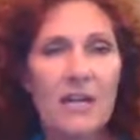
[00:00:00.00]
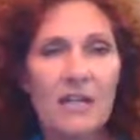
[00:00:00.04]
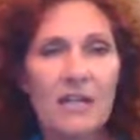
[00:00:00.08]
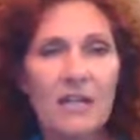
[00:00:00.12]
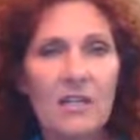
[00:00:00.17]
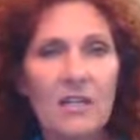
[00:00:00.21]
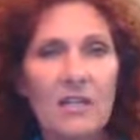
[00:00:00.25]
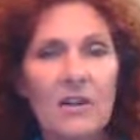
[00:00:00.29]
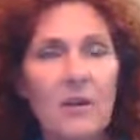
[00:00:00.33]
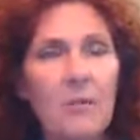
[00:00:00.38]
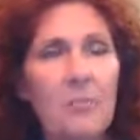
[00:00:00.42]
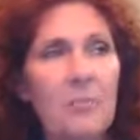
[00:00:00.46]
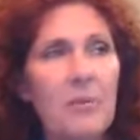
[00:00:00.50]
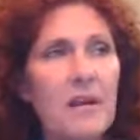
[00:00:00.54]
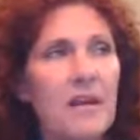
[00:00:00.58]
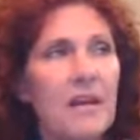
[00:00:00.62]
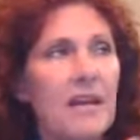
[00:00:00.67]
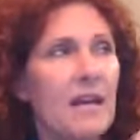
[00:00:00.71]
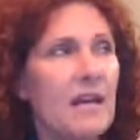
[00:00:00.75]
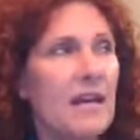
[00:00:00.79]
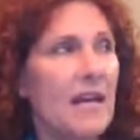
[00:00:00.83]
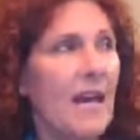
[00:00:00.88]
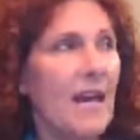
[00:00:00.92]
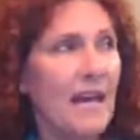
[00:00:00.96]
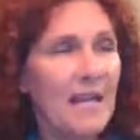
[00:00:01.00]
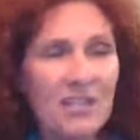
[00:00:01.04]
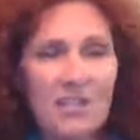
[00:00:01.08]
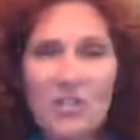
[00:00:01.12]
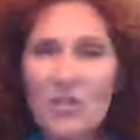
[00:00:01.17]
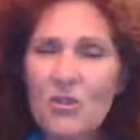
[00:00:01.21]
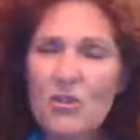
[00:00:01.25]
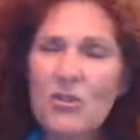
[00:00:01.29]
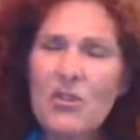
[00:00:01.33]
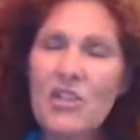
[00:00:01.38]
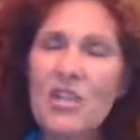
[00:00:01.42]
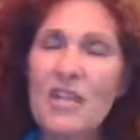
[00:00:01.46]
you know, but
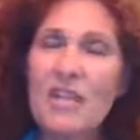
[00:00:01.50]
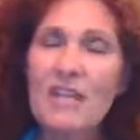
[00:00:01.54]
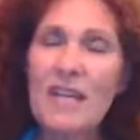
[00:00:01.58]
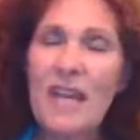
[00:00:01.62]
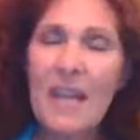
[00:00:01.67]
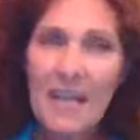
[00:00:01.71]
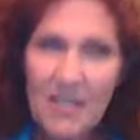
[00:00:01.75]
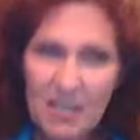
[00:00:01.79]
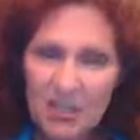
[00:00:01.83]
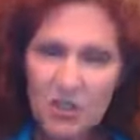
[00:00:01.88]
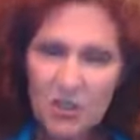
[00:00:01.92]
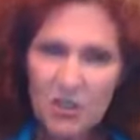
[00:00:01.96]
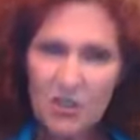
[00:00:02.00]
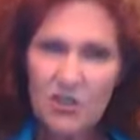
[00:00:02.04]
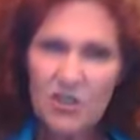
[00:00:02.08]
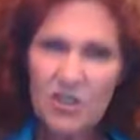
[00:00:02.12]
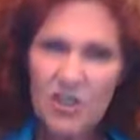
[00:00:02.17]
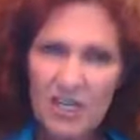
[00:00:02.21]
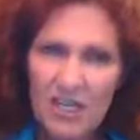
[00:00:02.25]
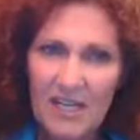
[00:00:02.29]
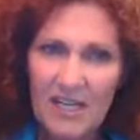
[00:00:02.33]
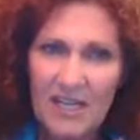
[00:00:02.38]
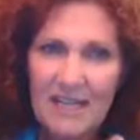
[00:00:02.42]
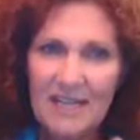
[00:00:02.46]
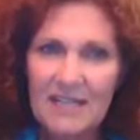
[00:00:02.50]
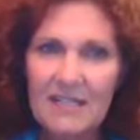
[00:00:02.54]
Estrogen, estrogen